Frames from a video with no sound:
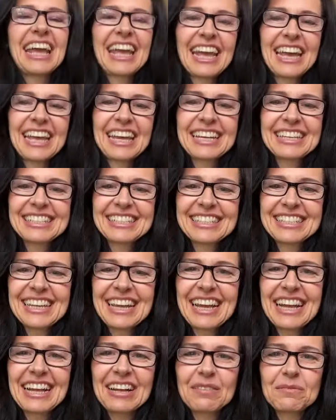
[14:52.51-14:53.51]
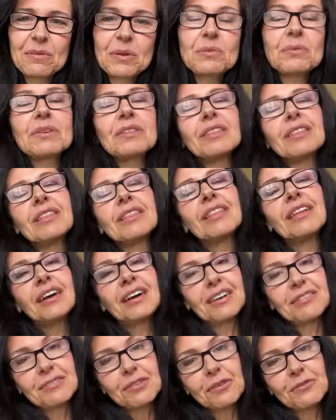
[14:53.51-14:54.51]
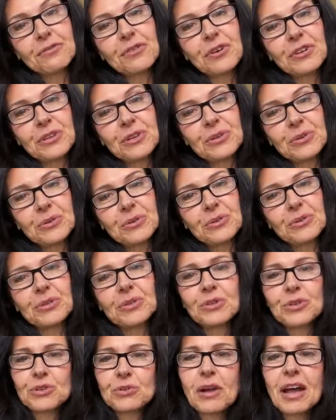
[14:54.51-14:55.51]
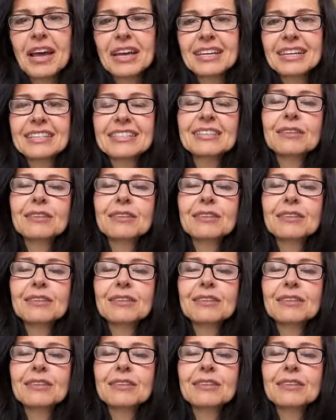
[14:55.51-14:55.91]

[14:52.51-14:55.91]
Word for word: And uh, we would love for you to try it.